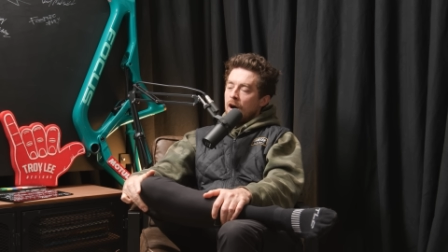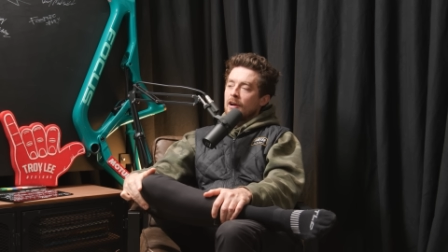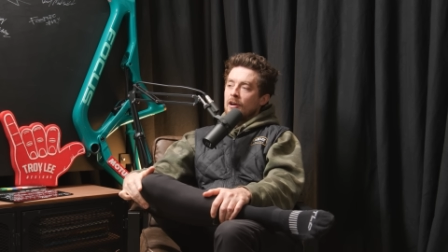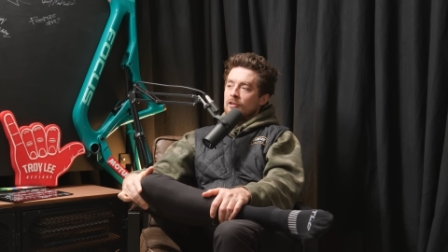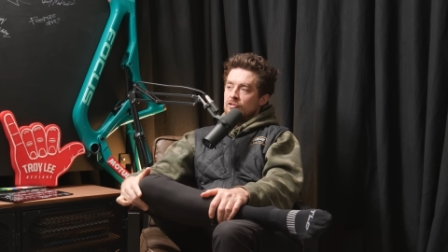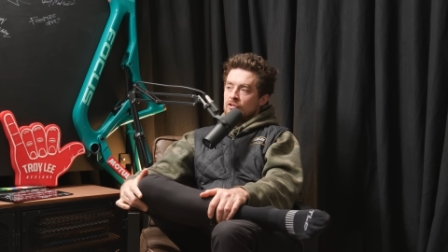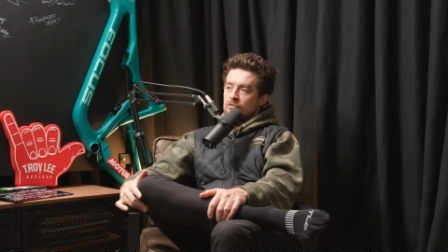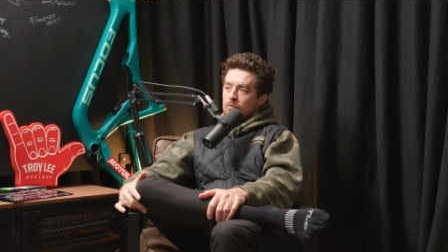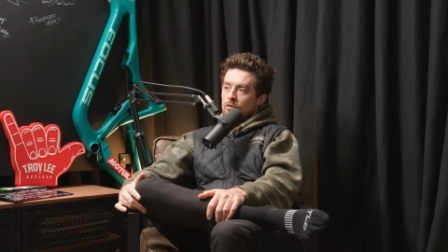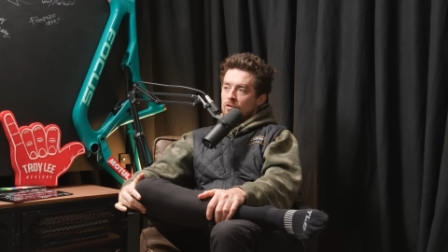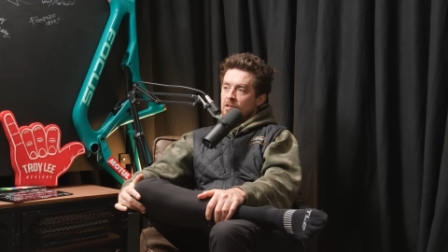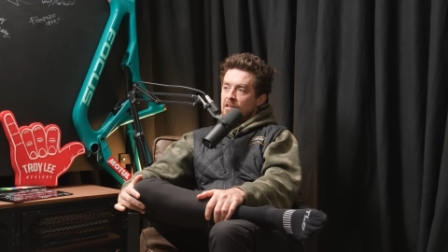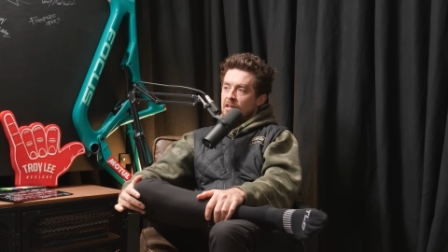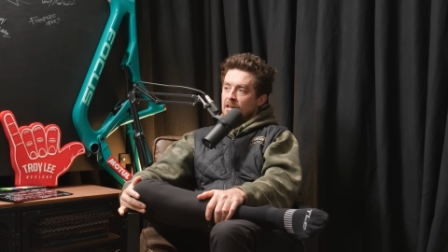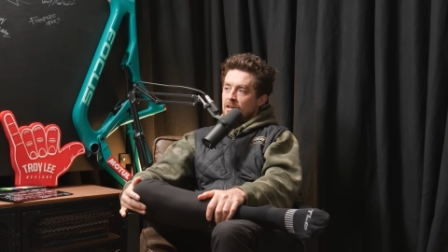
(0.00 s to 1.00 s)
I go just
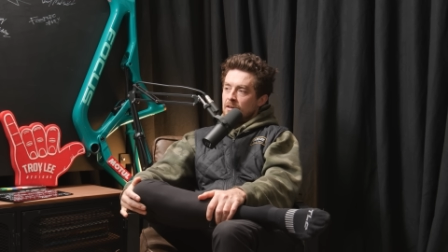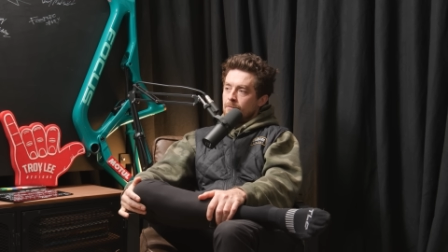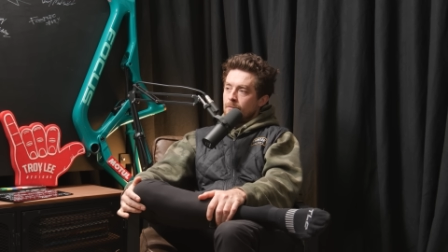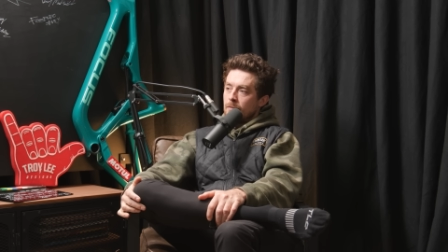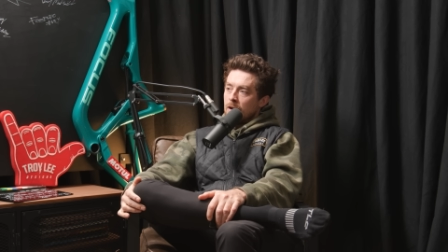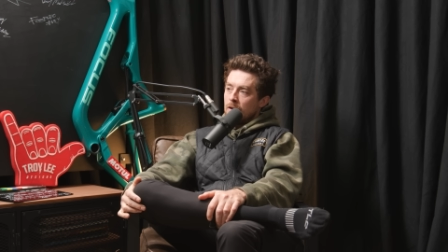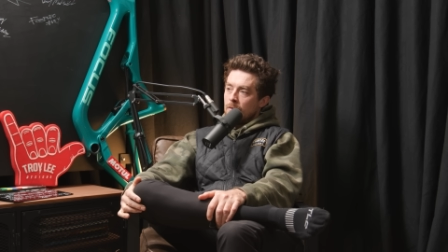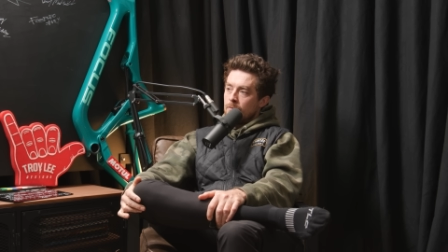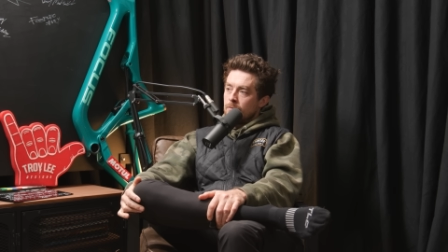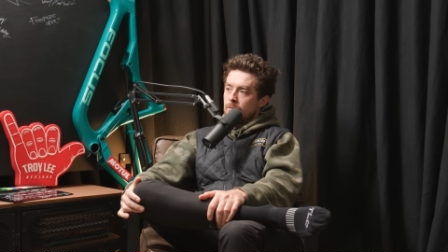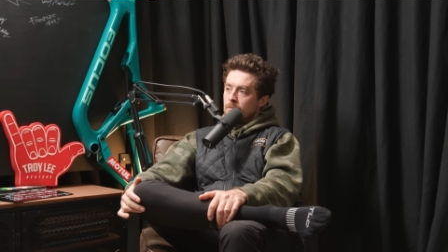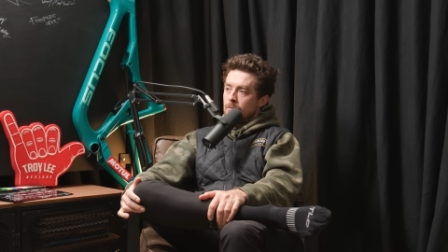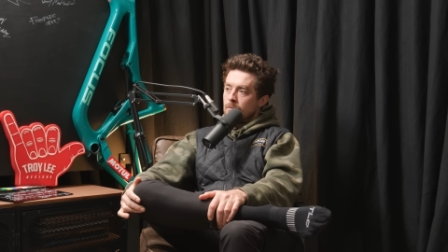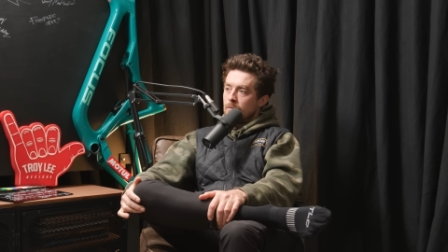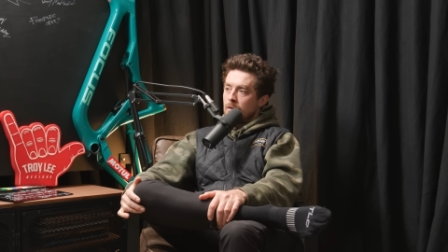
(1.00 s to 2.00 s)
quantity.
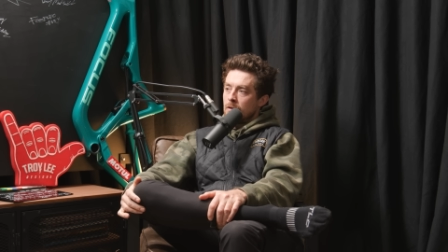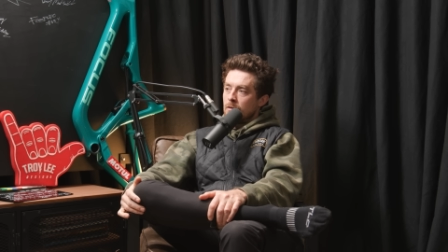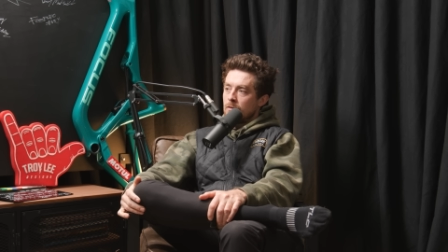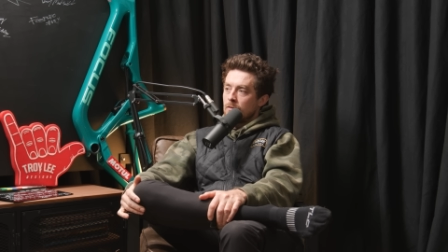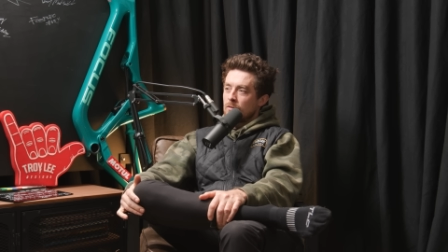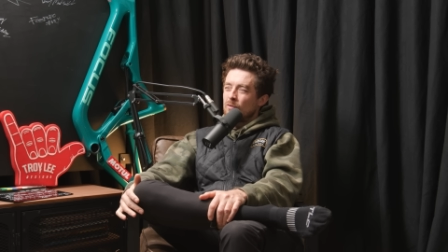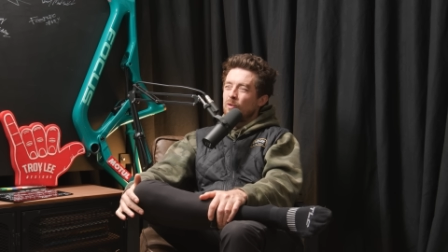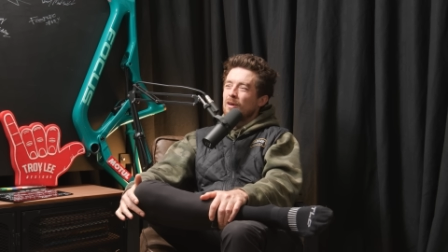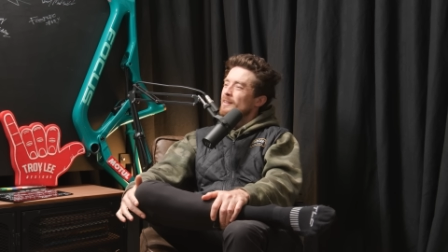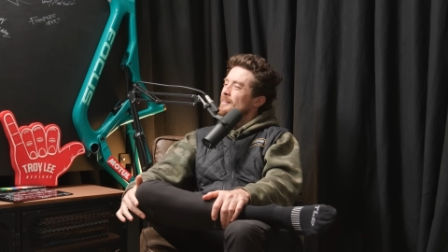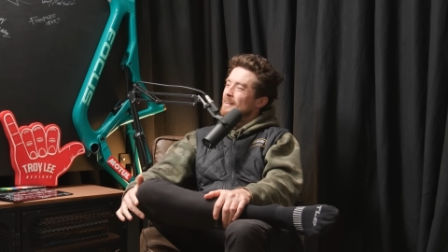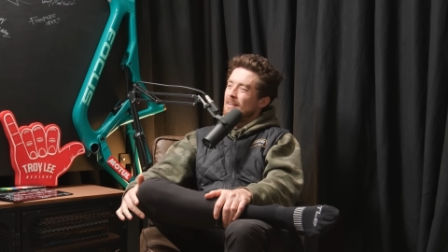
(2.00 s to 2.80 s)
Quality